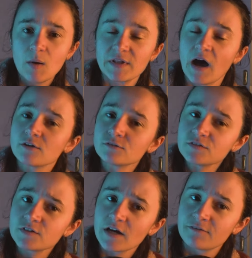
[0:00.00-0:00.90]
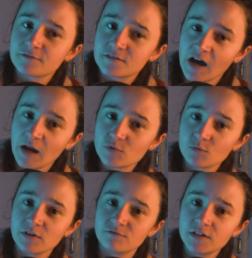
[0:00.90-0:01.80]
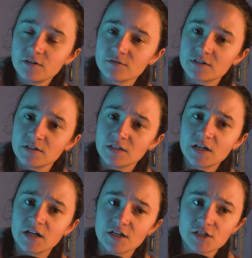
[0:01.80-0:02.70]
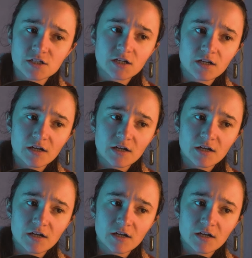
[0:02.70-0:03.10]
But I don't even have time to make videos in English.